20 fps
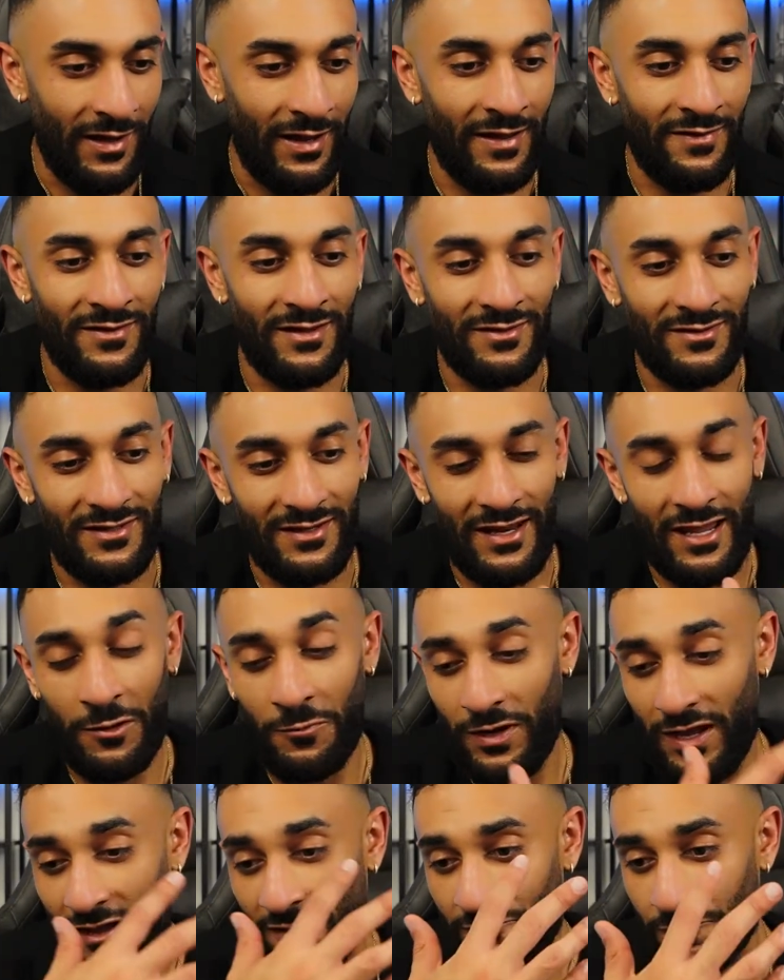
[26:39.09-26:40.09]
And then today
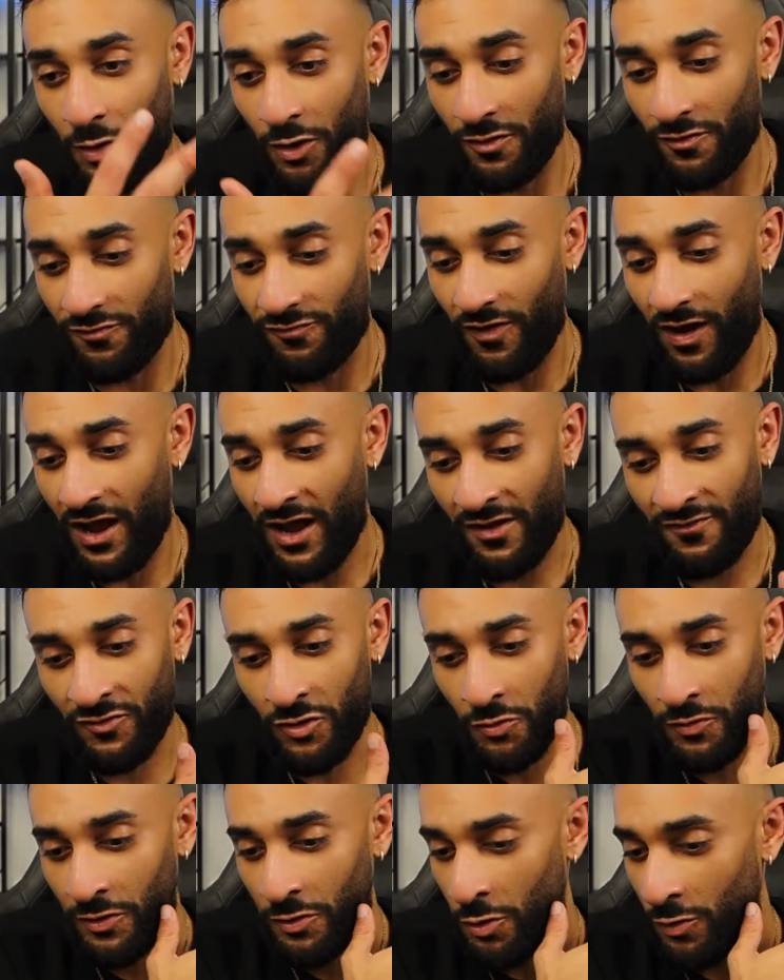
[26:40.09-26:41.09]
we have part 5,
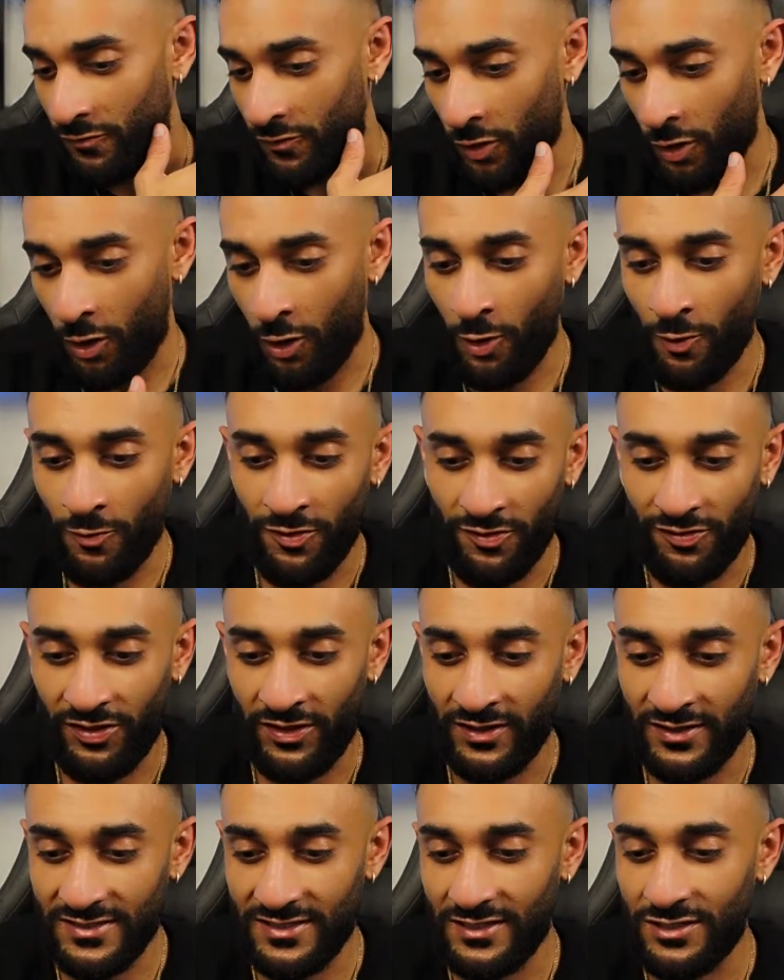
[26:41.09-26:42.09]
going over all the
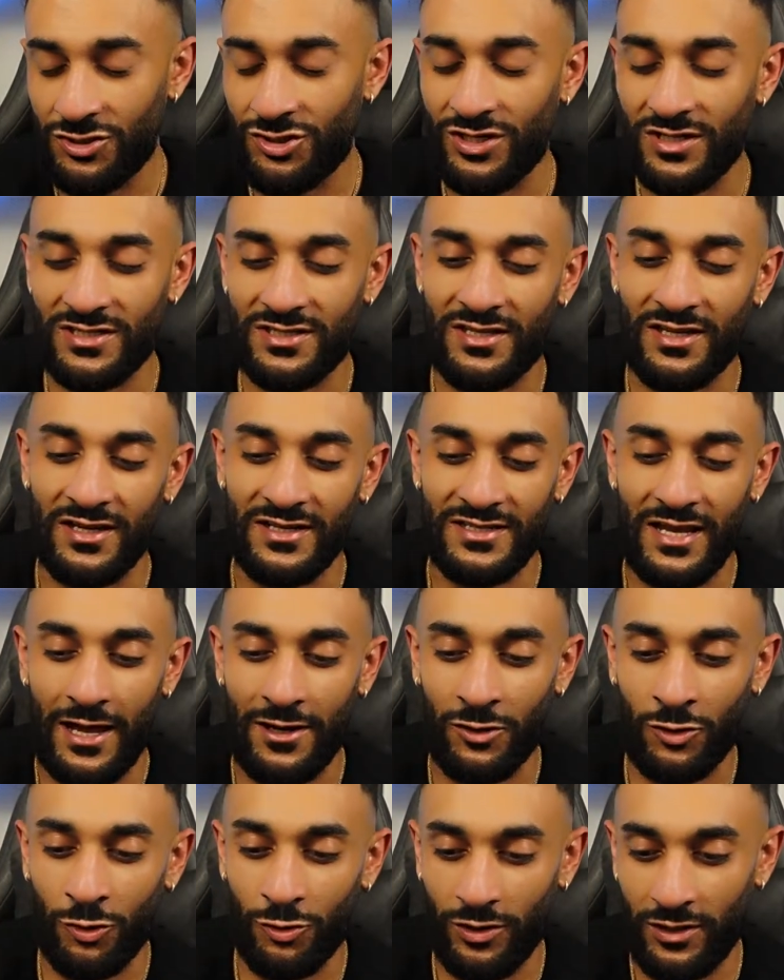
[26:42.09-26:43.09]
things logistics, how
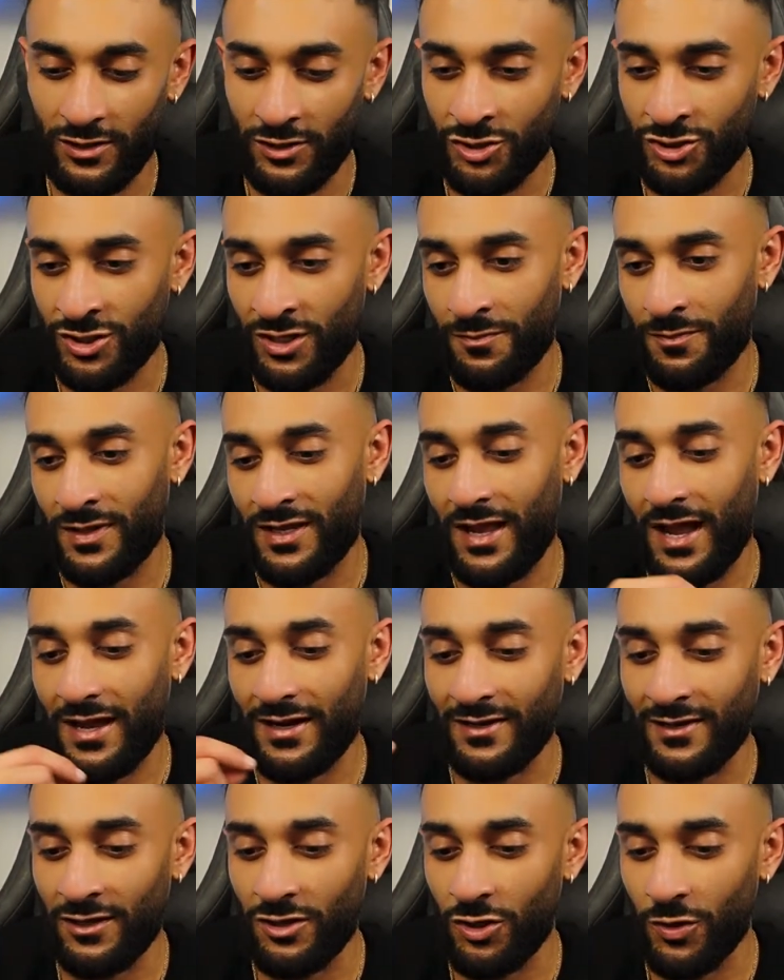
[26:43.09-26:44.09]
to create a shipment, how
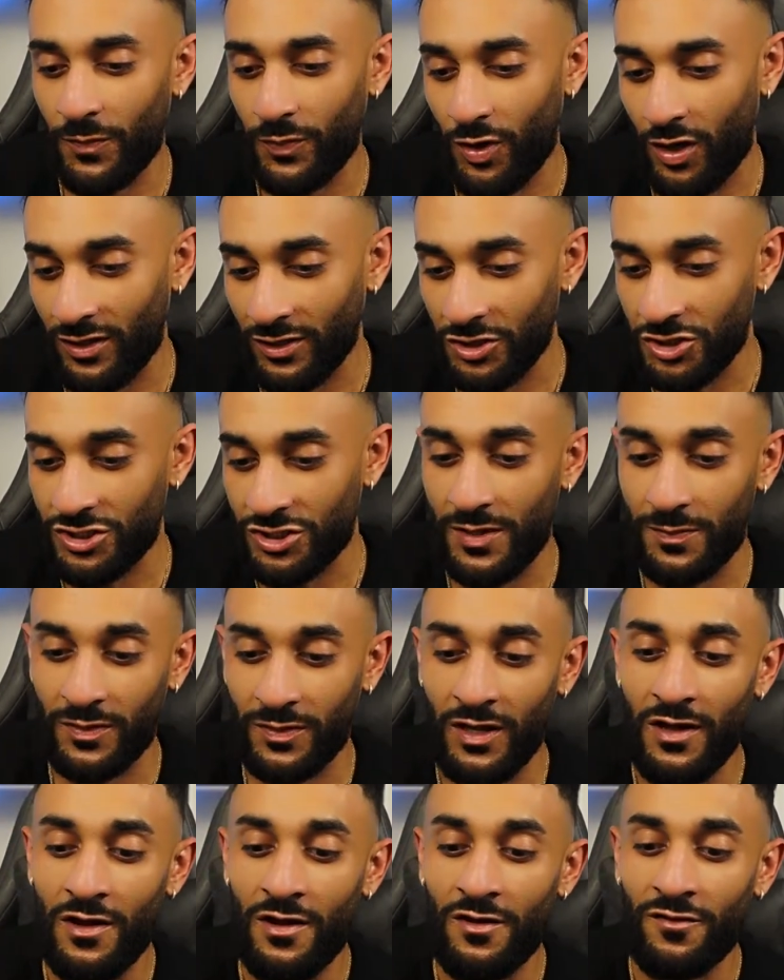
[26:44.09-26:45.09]
to get your product shipped
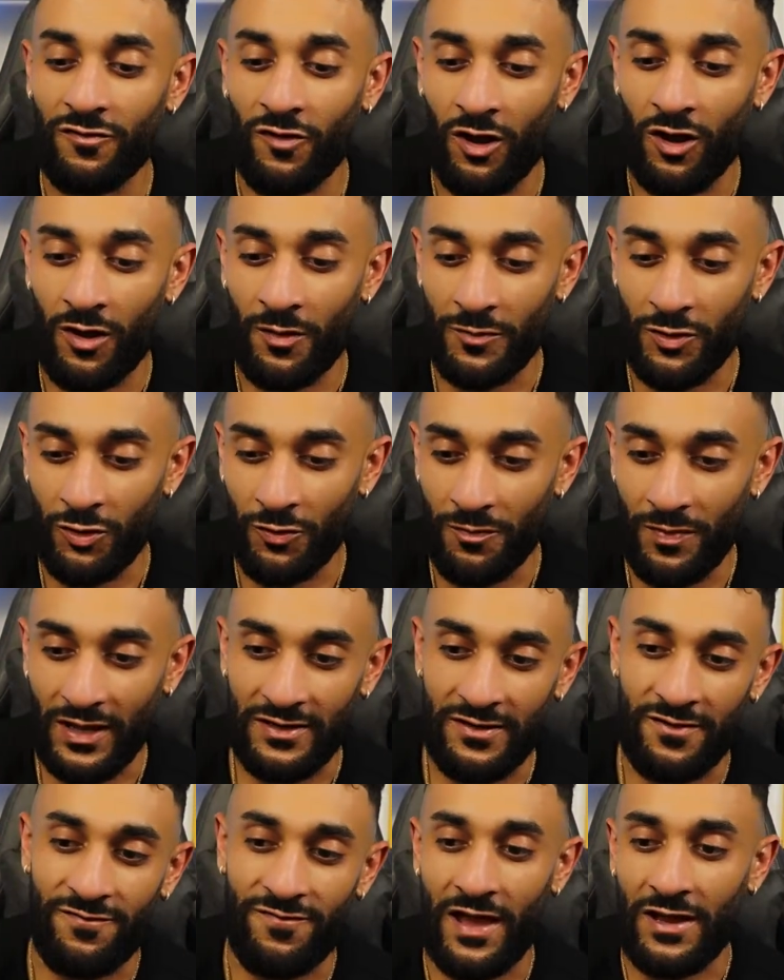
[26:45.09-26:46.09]
from your
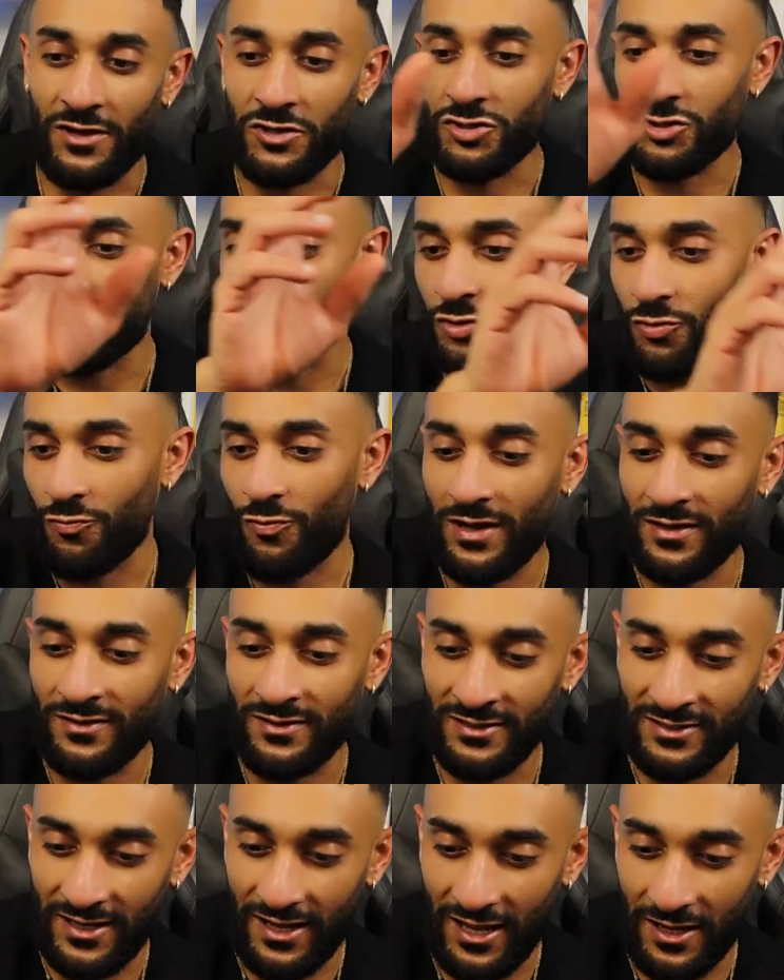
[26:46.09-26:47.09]
manufacturer
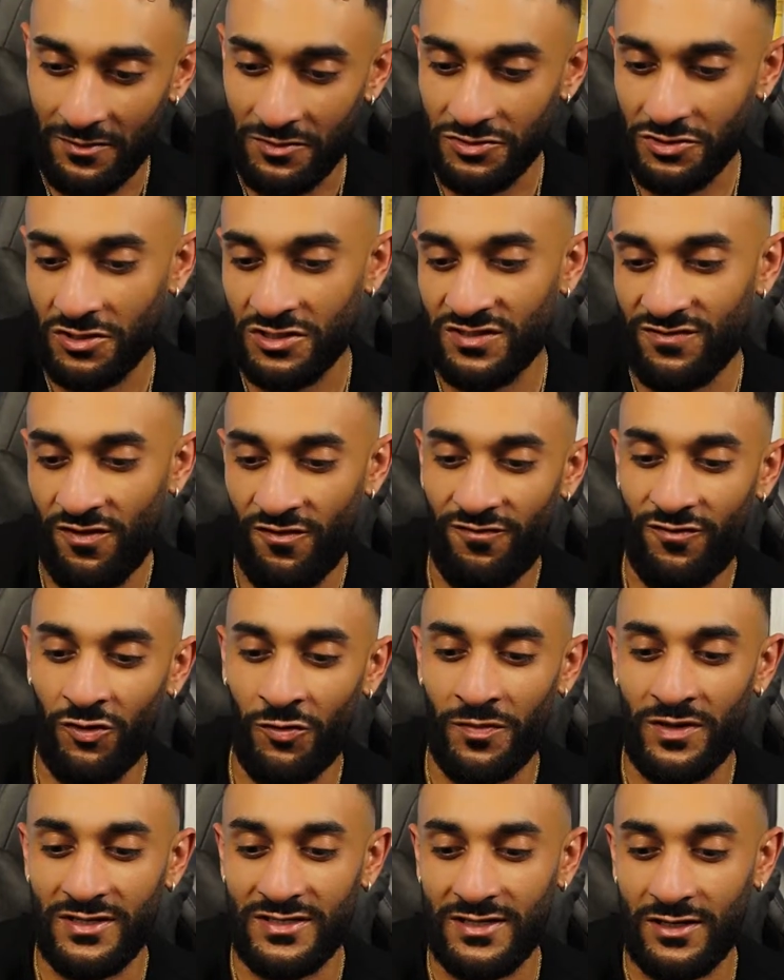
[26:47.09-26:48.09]
directly to Amazon's
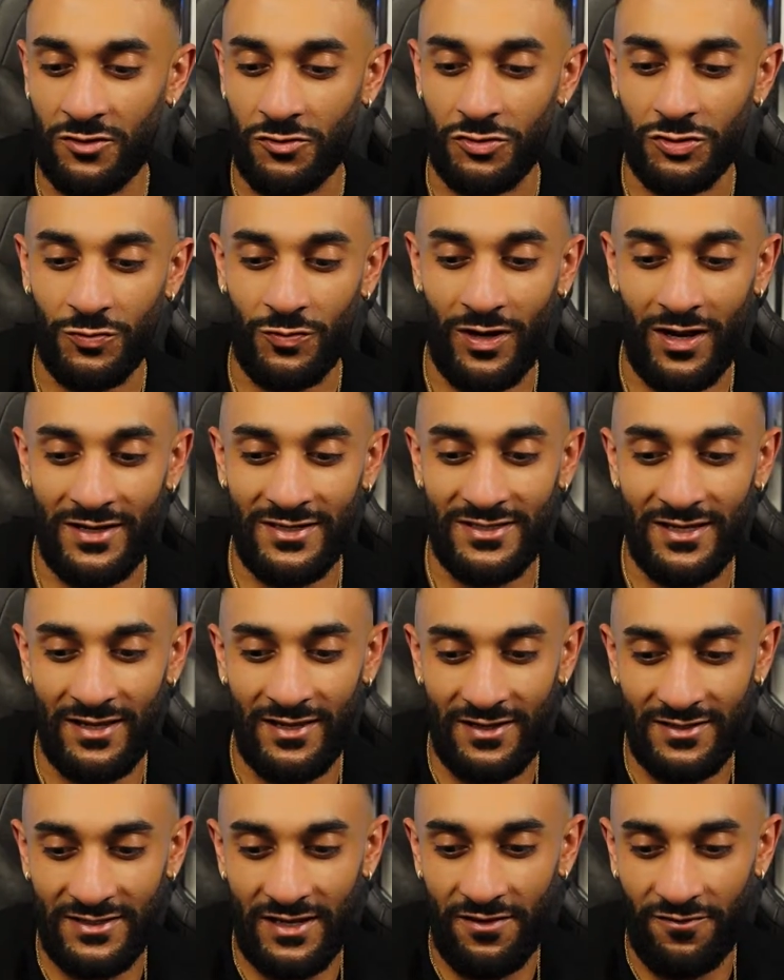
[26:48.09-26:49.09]
fulfillment centers. When I say
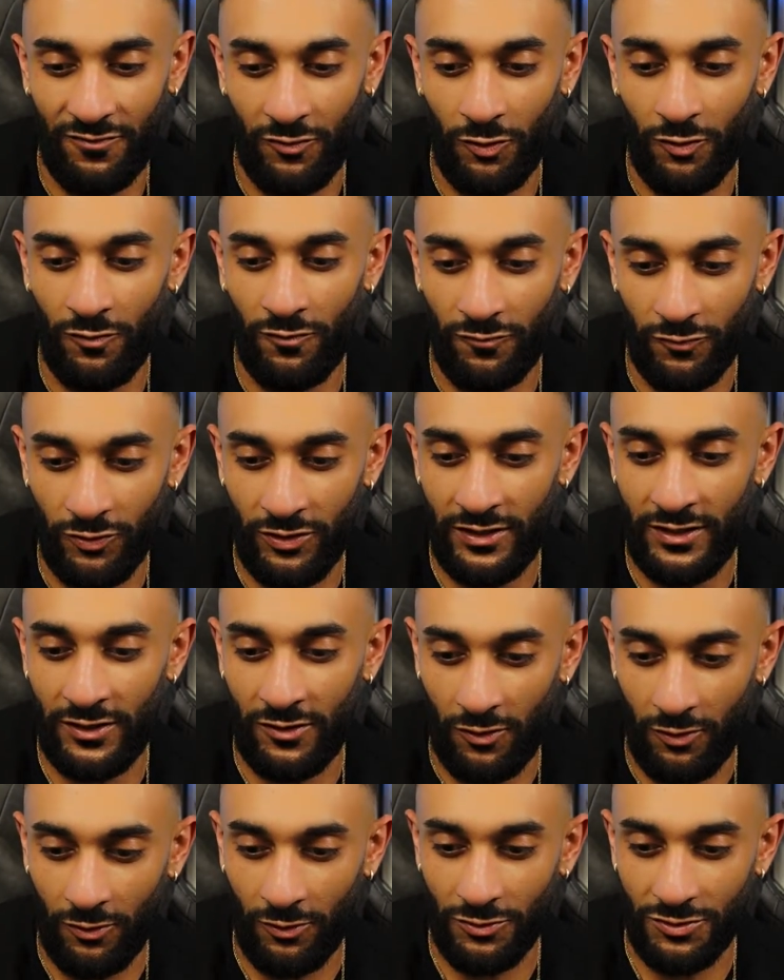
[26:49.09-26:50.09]
it is a full free
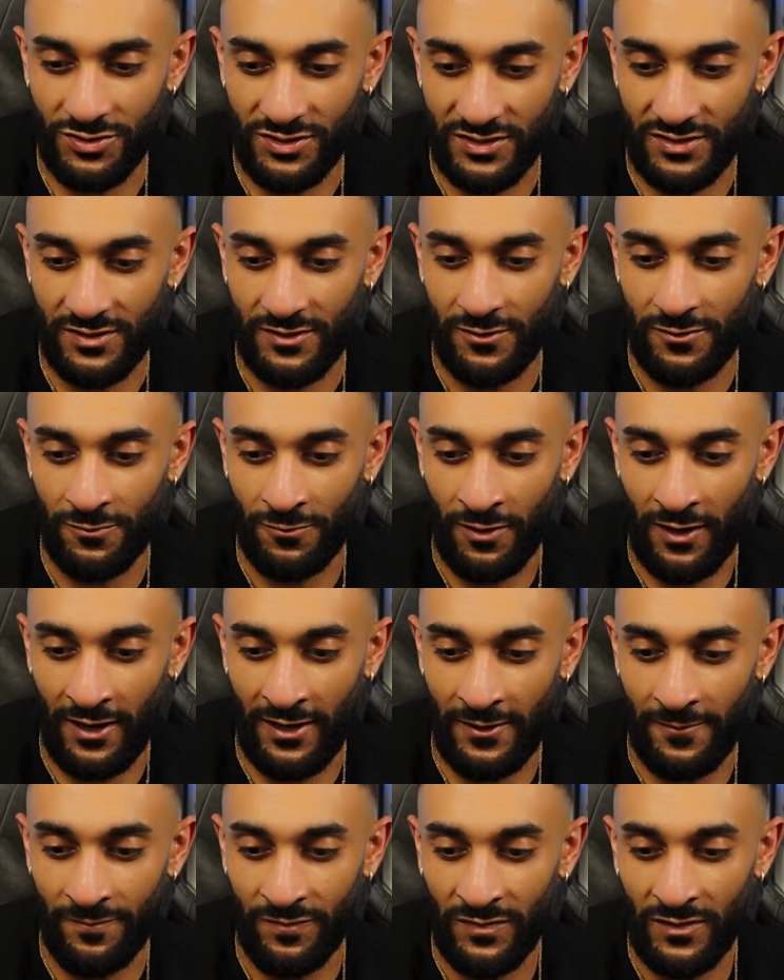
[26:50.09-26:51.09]
course,
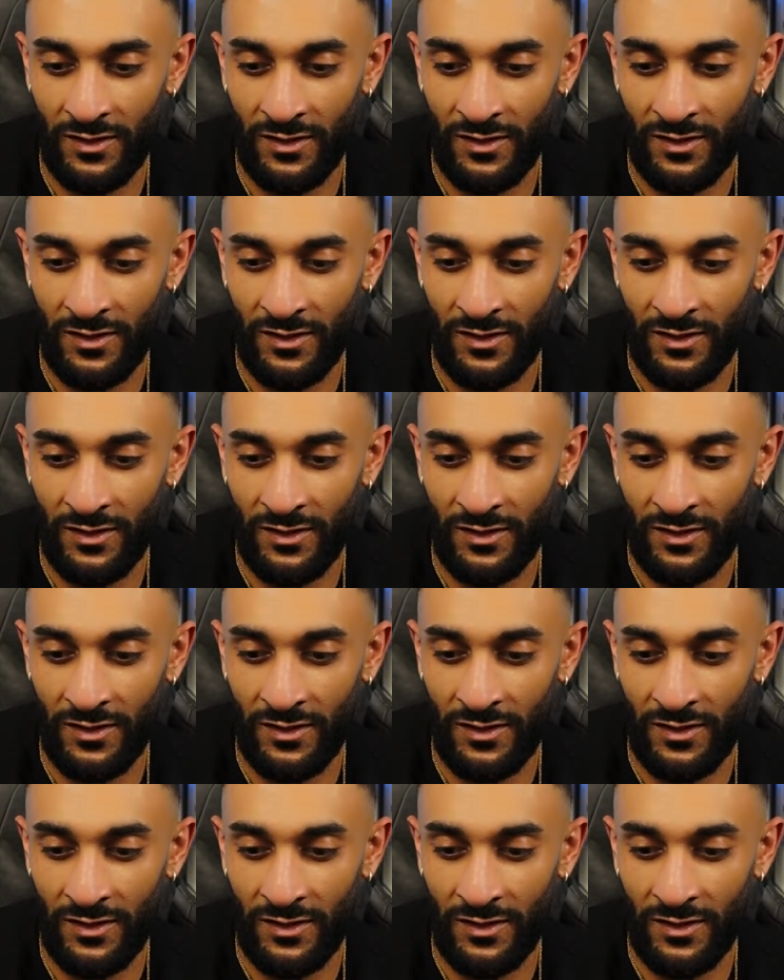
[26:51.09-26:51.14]
right?